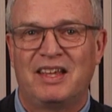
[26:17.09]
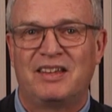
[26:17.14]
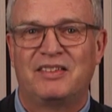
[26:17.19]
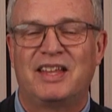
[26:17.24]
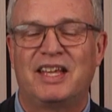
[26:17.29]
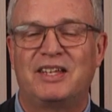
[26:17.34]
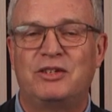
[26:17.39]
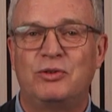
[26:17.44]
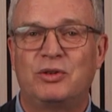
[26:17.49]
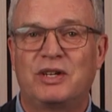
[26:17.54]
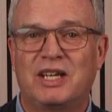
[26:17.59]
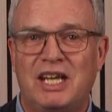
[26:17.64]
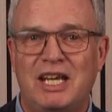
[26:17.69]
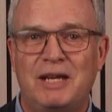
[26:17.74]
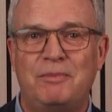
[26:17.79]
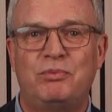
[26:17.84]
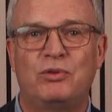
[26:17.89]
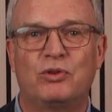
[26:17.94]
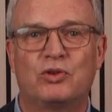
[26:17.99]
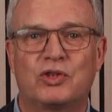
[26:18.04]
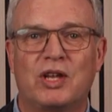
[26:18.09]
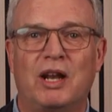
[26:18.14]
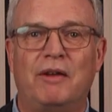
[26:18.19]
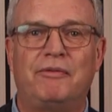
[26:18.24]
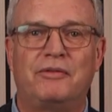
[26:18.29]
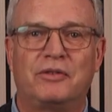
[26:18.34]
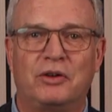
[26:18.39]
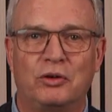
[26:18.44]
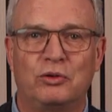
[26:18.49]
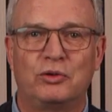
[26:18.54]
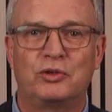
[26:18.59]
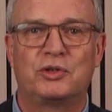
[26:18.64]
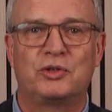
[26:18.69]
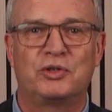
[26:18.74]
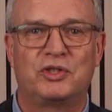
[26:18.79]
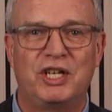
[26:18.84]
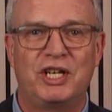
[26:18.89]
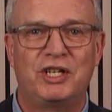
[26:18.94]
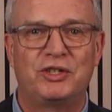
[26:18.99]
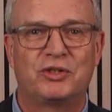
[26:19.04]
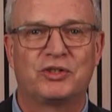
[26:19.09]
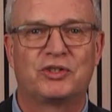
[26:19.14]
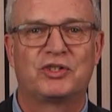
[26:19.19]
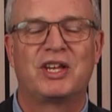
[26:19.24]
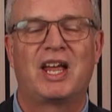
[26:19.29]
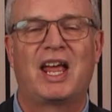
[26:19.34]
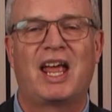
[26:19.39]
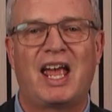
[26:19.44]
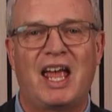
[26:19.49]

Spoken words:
that you keep yourself close to Jesus